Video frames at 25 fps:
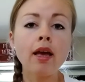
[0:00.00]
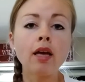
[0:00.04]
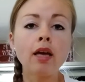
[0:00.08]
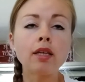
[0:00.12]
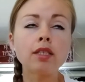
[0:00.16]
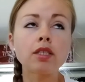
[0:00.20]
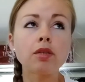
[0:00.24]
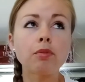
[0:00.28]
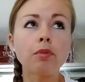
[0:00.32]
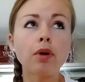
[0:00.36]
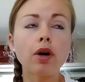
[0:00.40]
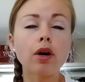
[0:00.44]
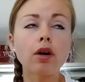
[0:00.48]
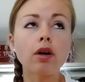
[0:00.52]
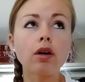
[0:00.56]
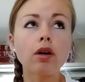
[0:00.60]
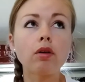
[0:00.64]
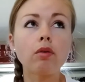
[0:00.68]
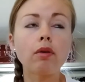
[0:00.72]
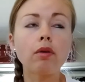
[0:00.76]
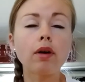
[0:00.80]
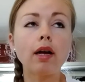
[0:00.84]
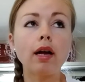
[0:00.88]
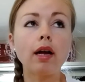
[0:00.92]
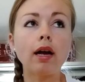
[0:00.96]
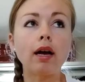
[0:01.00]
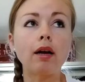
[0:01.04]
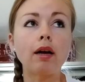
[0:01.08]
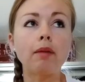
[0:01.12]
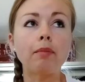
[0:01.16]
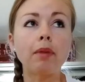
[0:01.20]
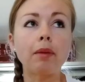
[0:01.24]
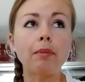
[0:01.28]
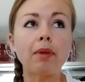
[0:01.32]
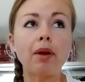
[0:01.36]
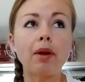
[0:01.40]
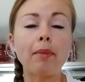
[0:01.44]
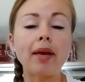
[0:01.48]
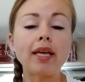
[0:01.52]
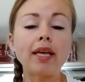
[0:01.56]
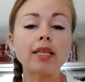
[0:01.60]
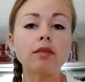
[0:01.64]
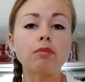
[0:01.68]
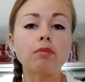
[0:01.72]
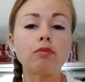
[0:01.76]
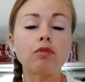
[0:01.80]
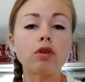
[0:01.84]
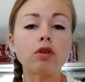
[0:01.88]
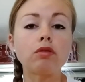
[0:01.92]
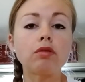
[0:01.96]
Tomorrow, I'm going to make
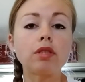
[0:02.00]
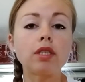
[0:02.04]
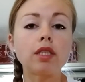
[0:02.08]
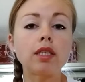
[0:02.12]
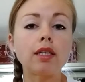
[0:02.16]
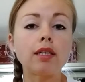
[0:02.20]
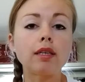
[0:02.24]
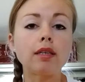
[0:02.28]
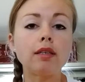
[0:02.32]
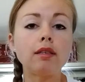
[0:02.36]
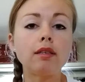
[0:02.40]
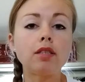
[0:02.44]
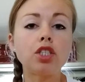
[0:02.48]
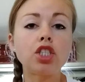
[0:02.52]
some roasted